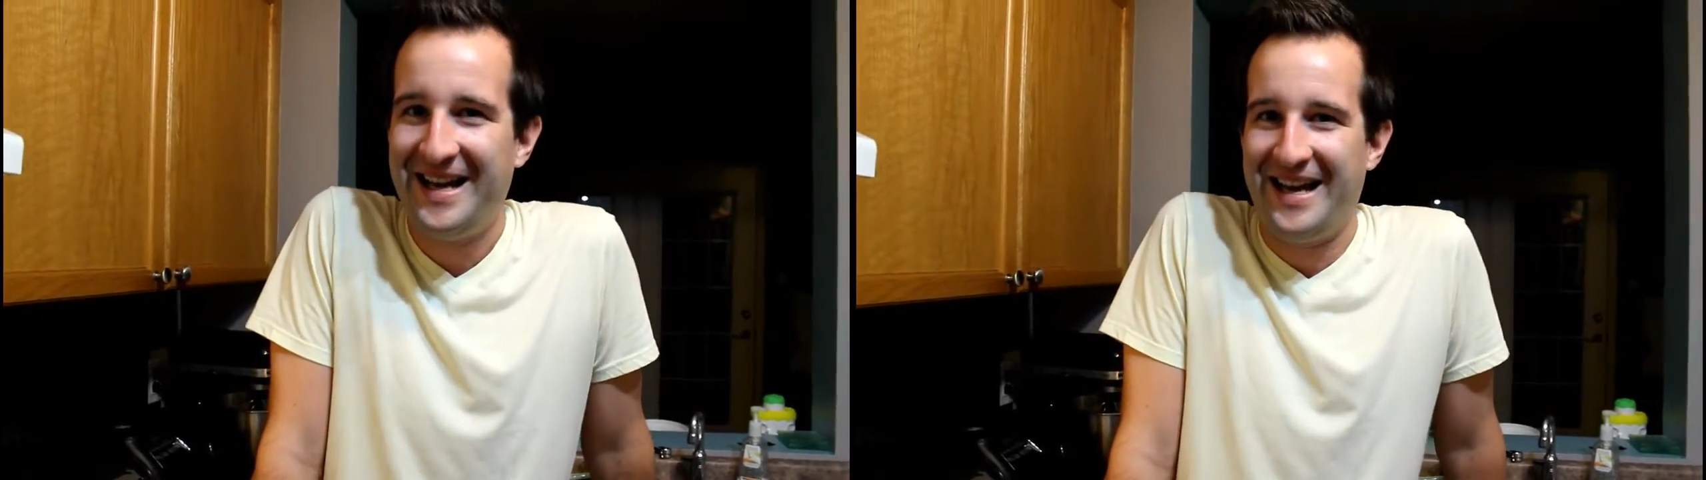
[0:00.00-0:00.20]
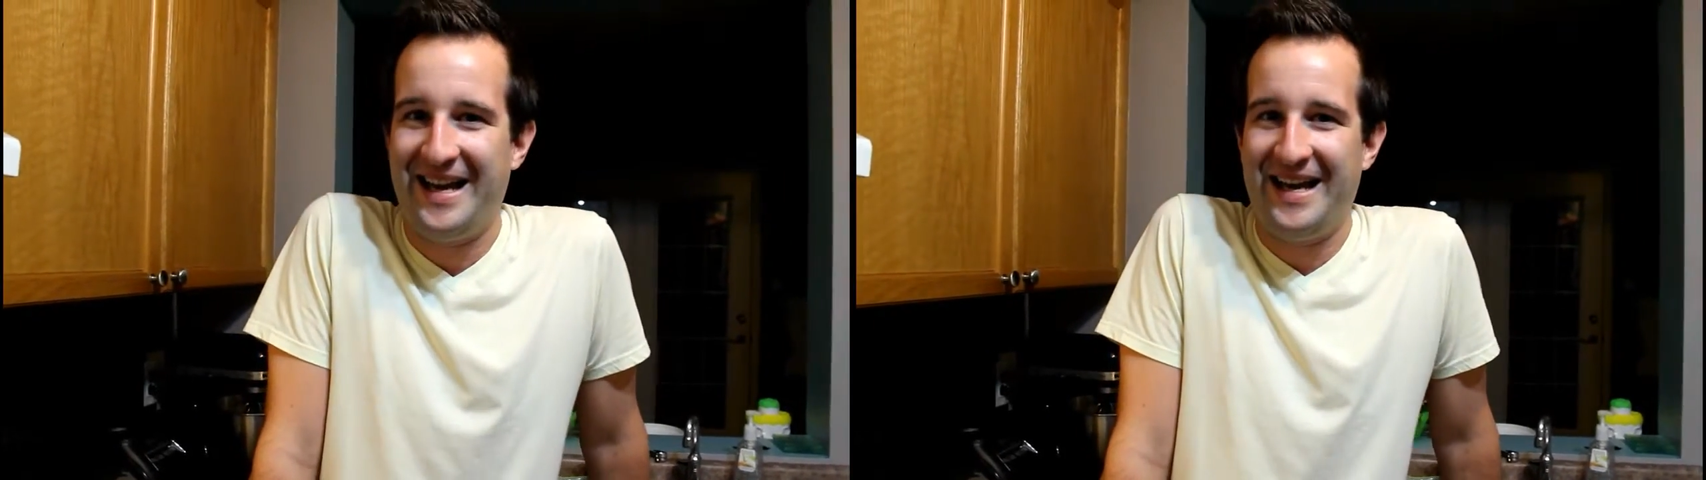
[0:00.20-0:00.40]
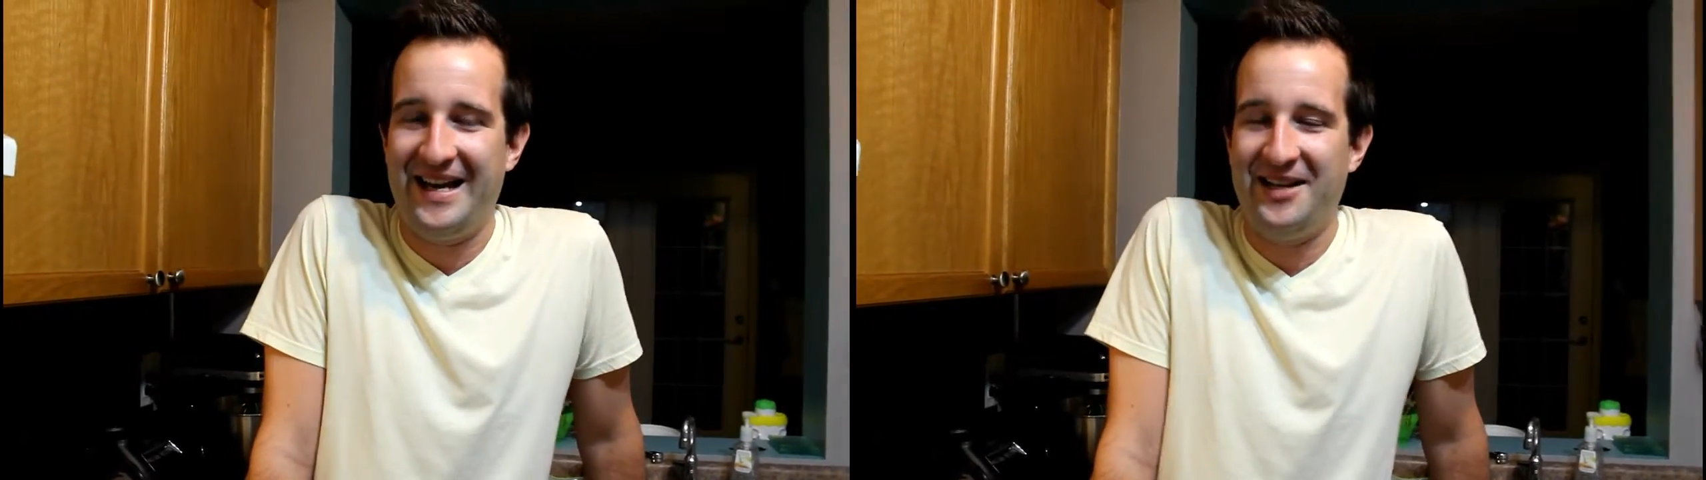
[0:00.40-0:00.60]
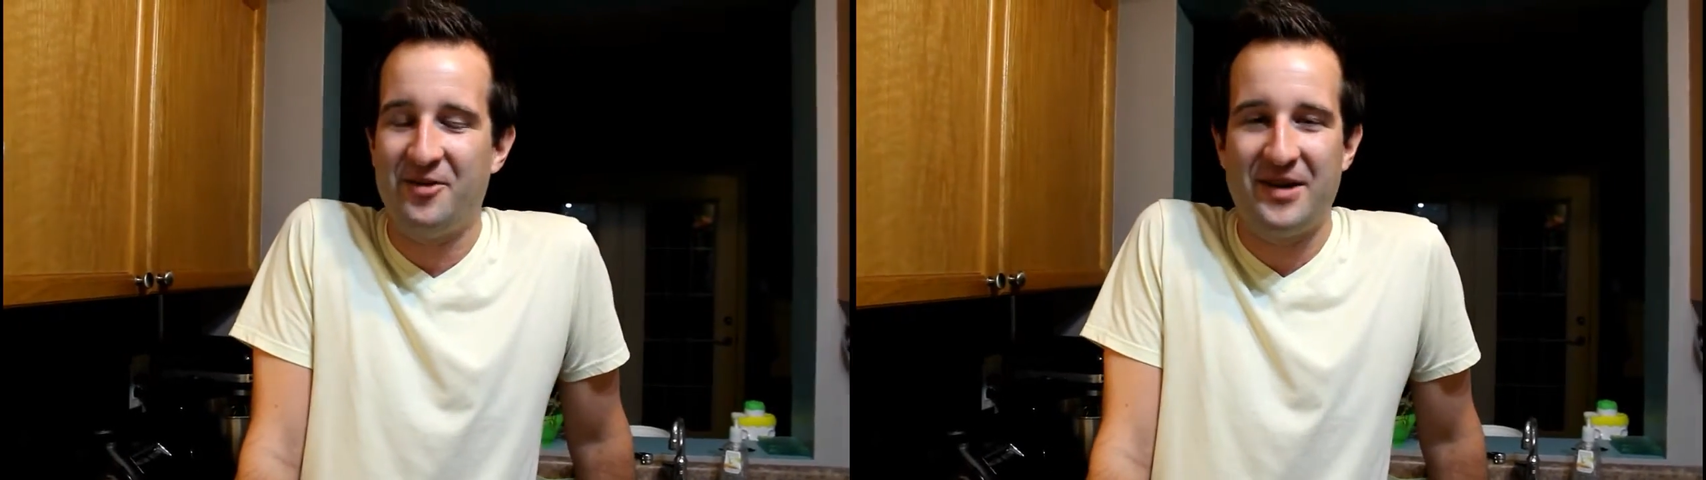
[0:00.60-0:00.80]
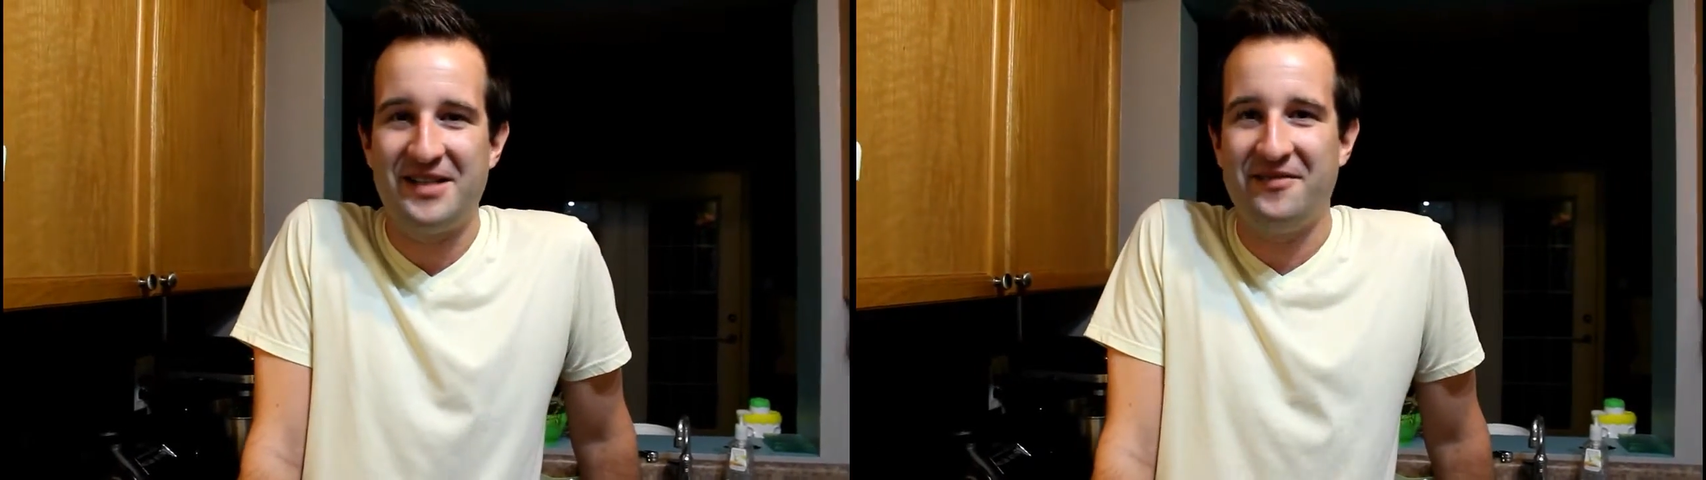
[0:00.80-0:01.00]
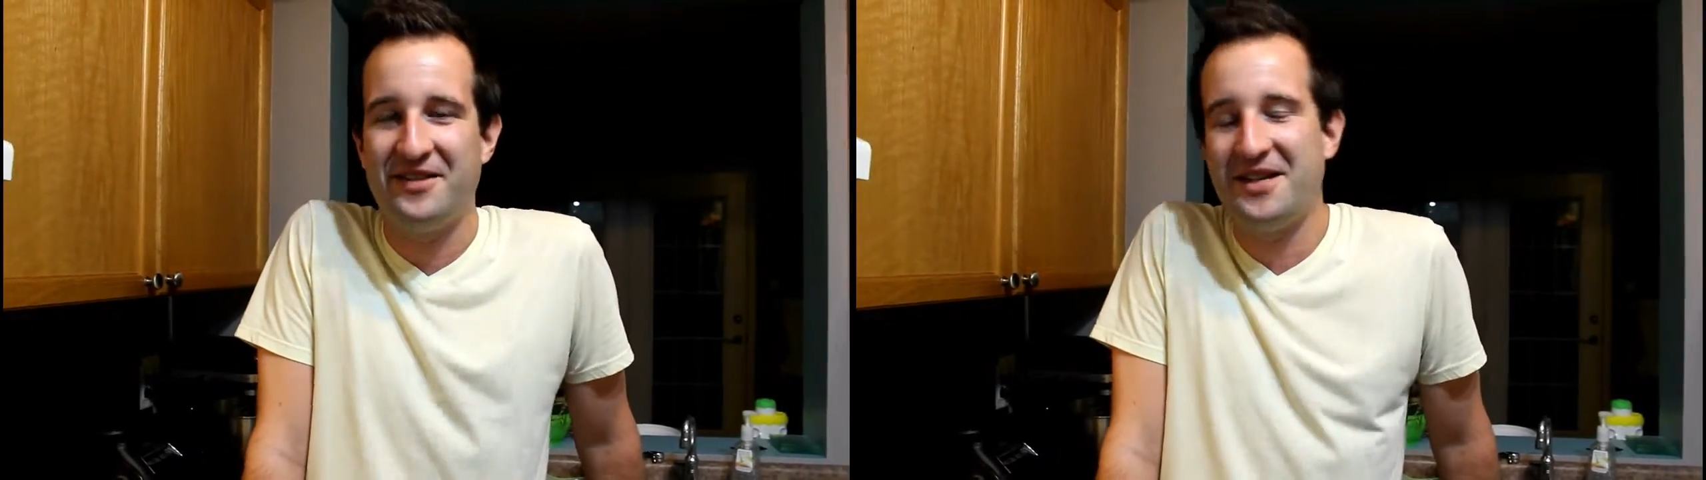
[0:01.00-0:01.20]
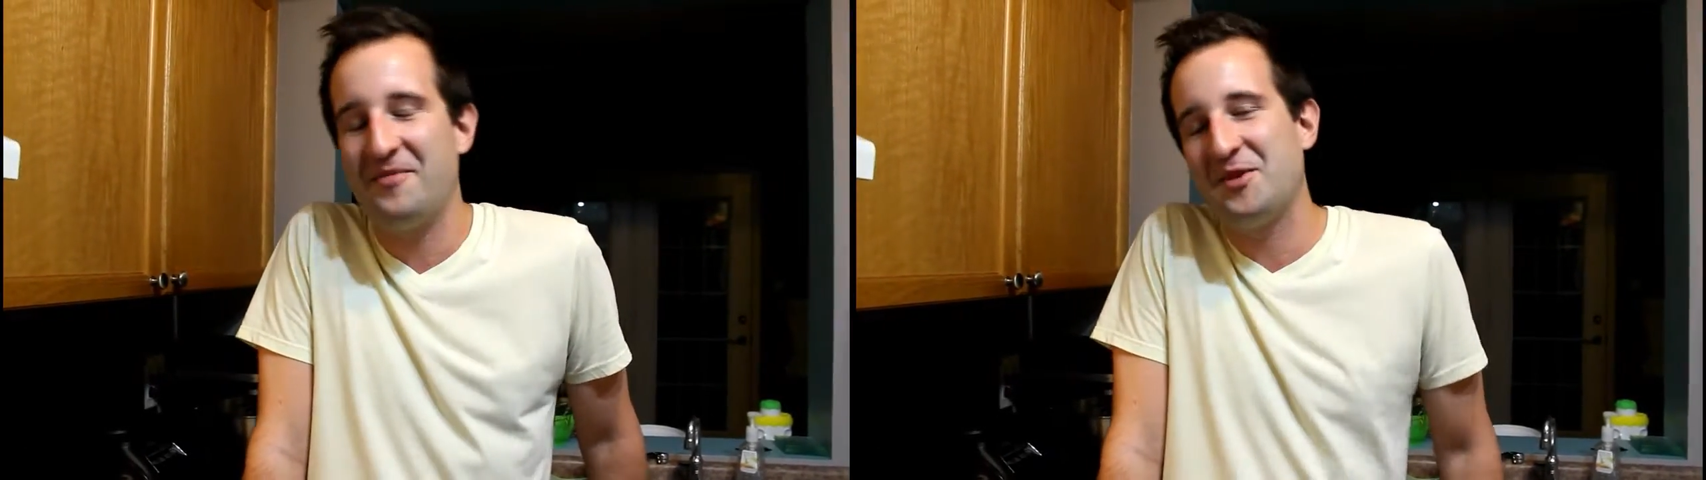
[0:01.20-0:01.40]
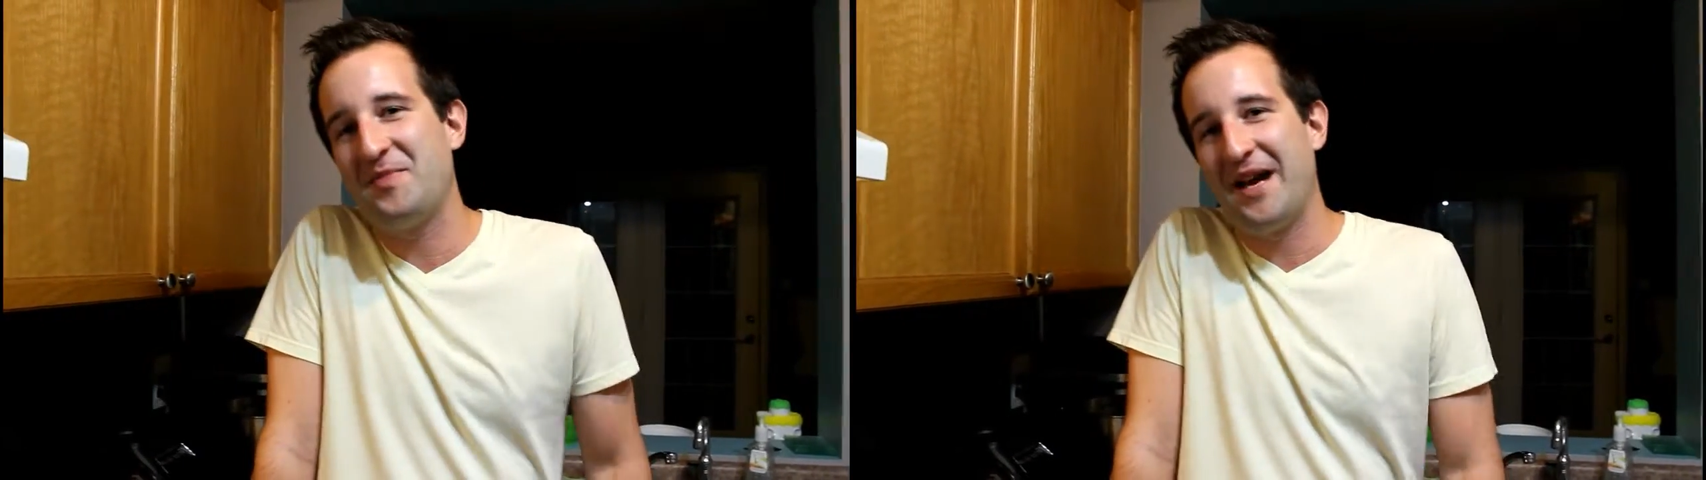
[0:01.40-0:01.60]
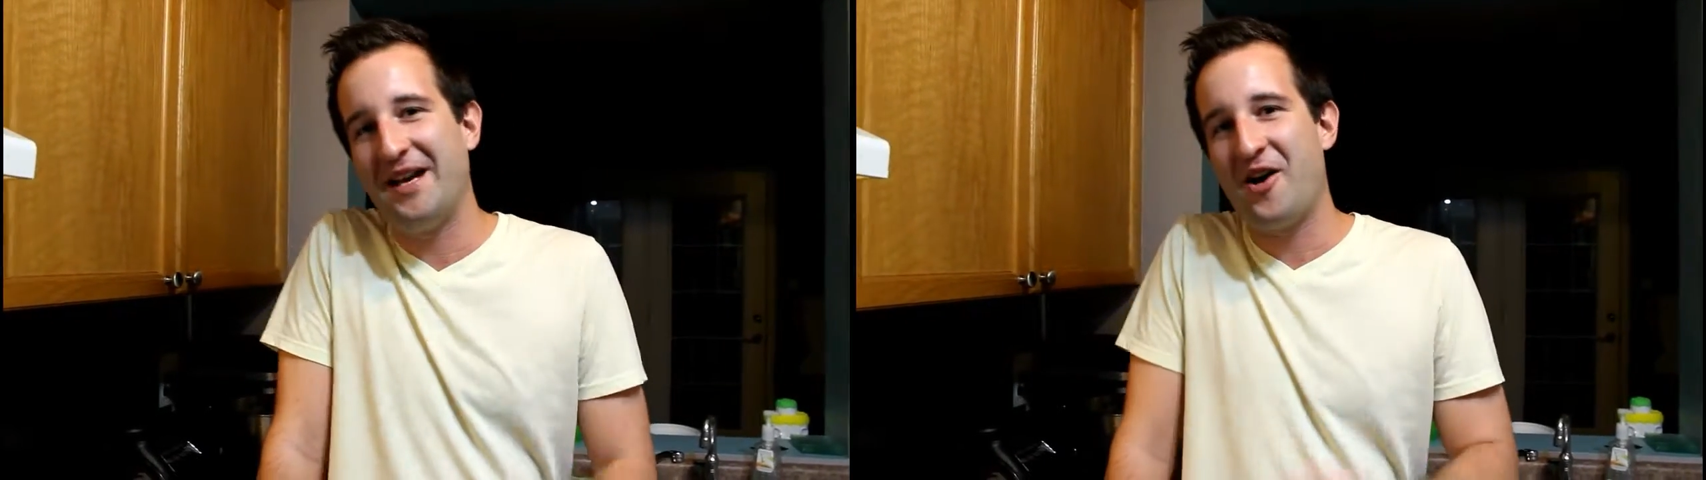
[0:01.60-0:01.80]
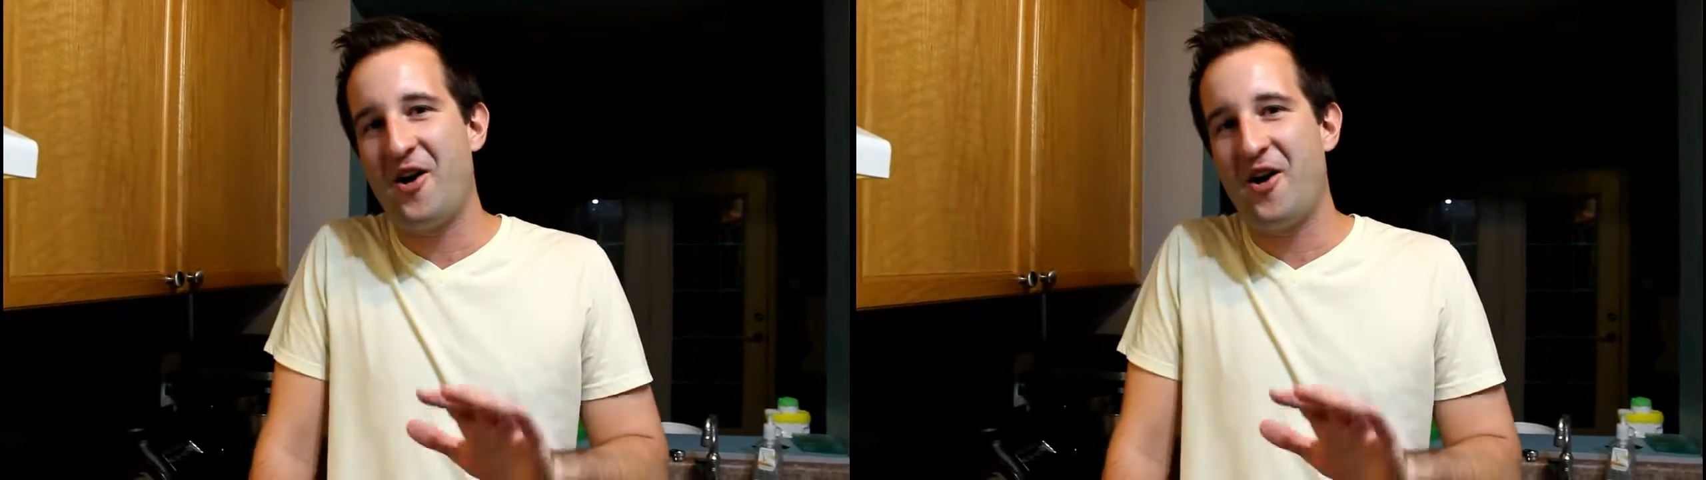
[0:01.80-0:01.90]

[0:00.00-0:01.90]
and the rest of the time was spent